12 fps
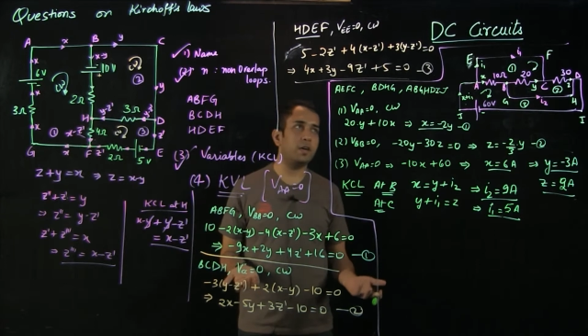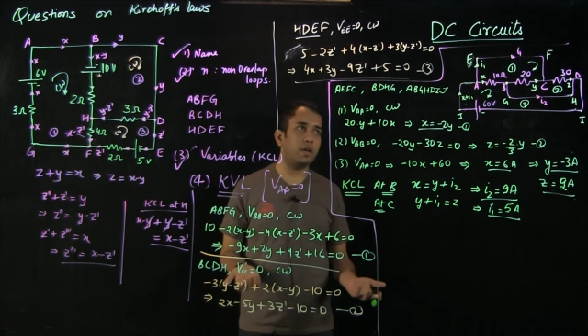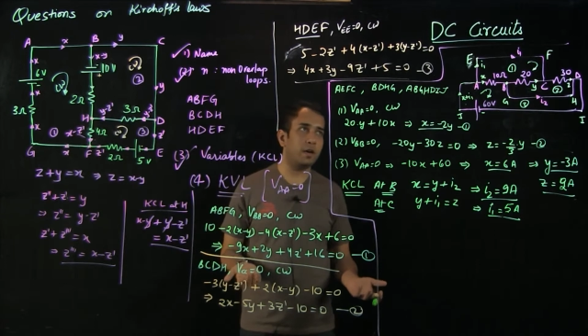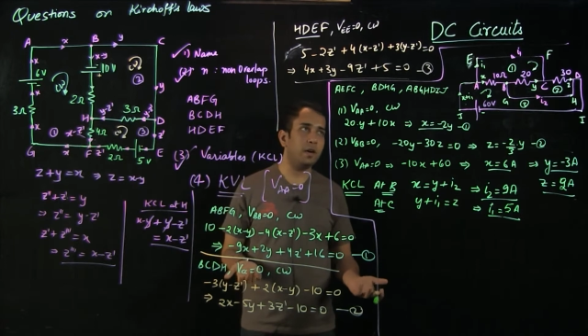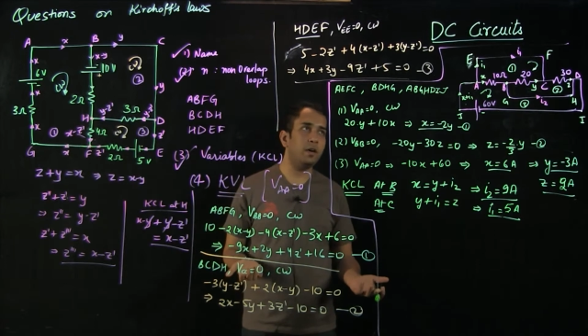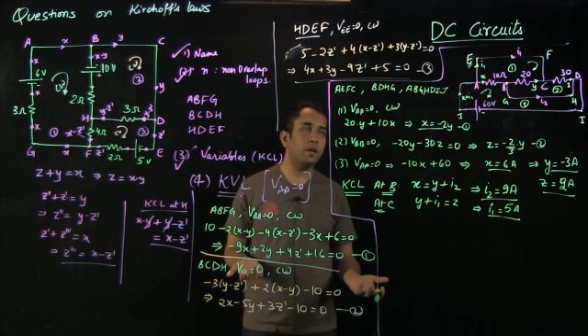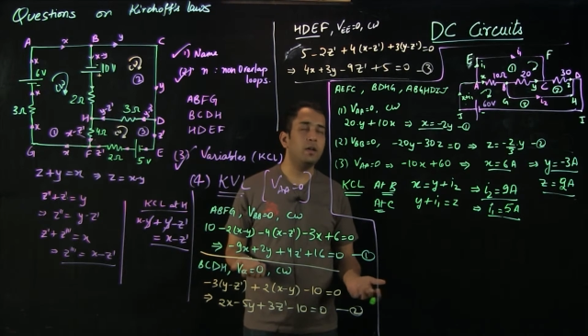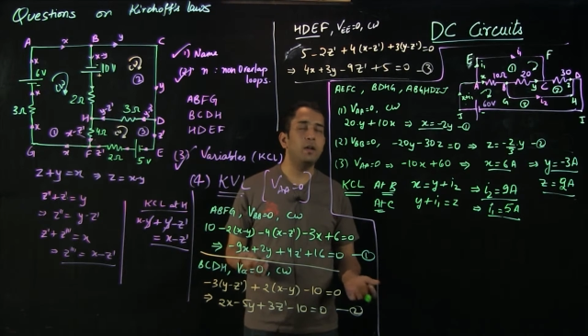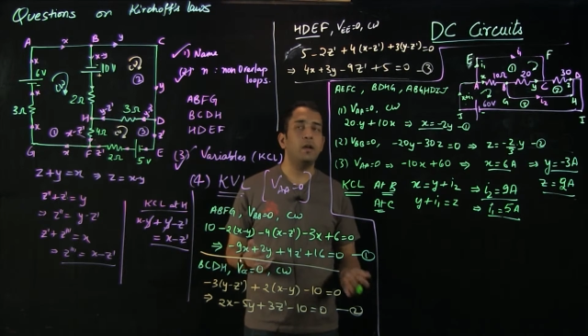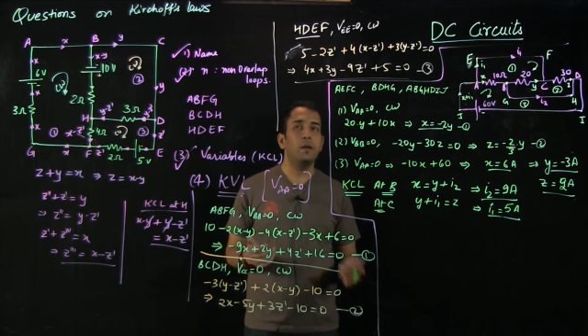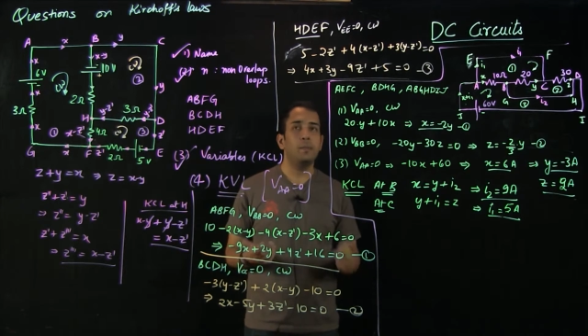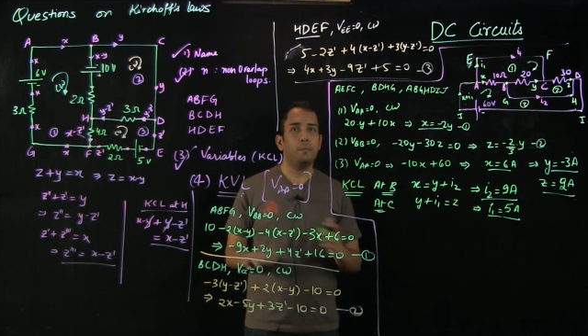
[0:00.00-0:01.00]
current,
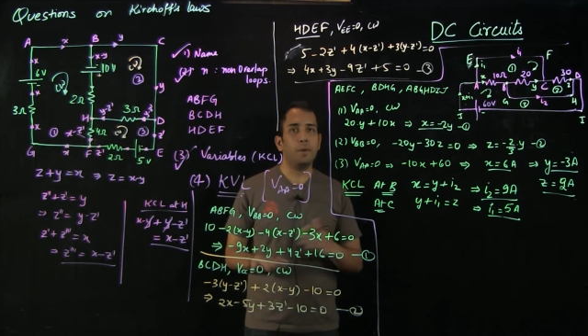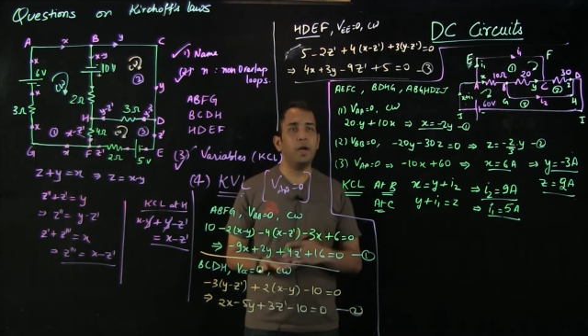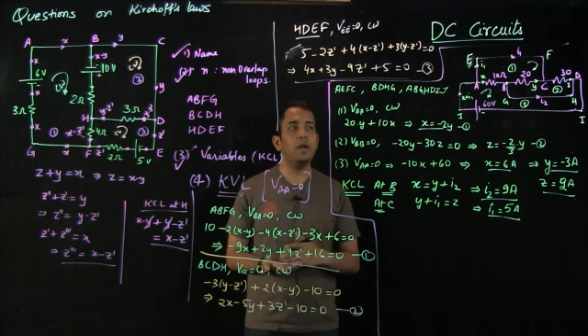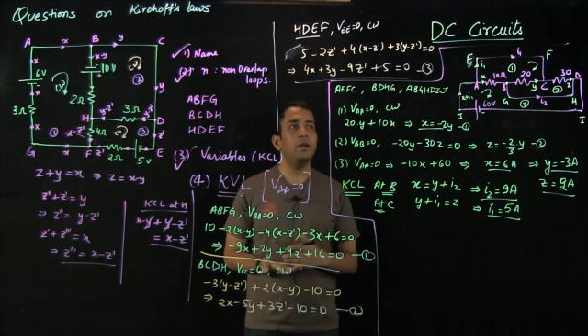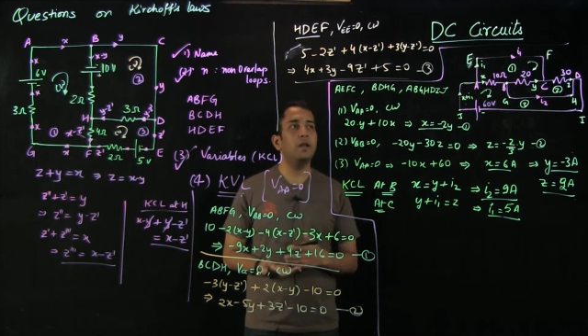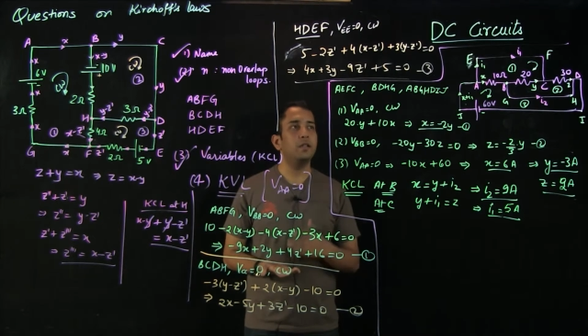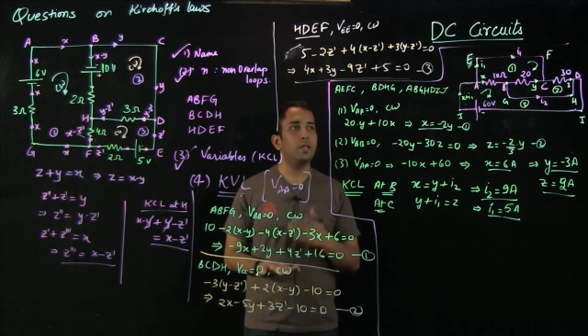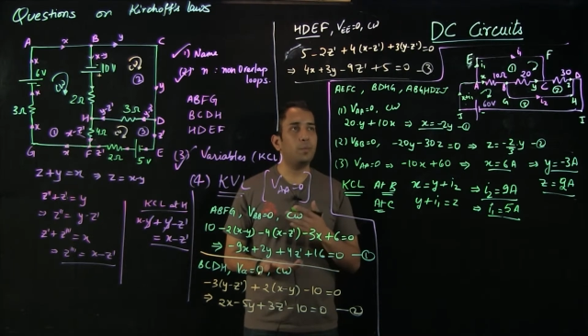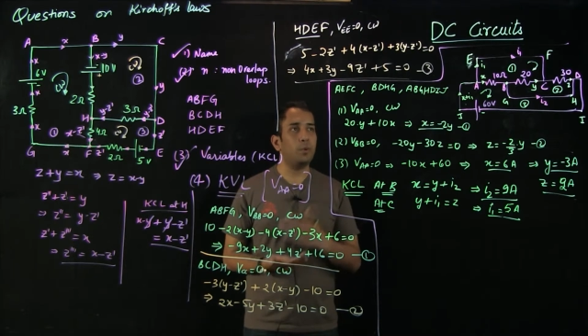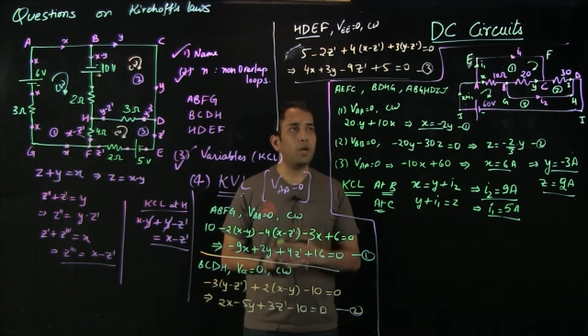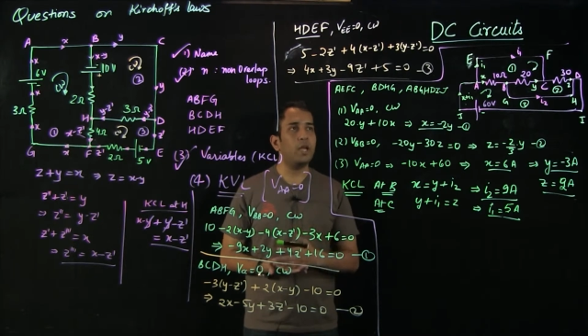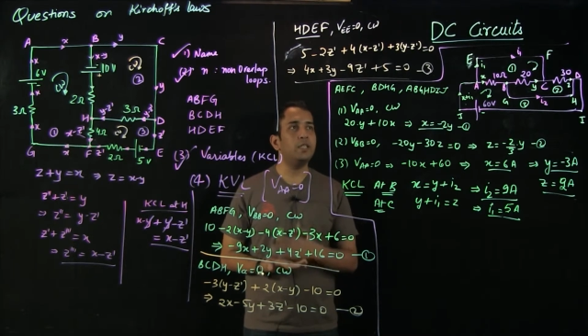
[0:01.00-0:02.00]
but the
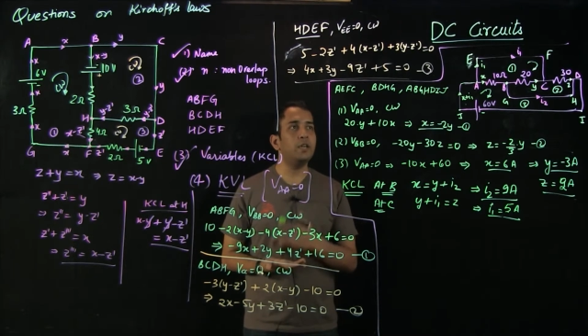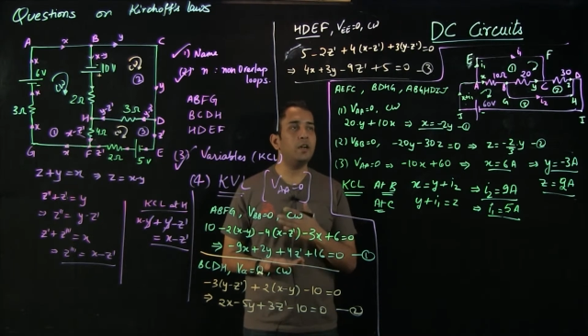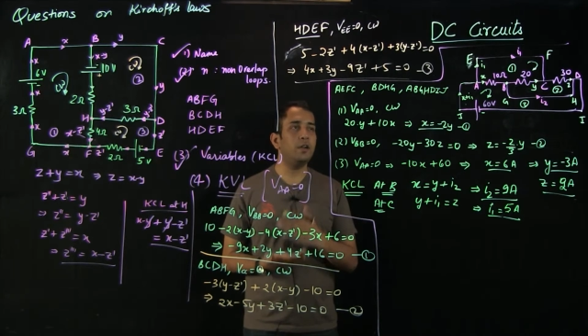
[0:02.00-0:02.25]
potential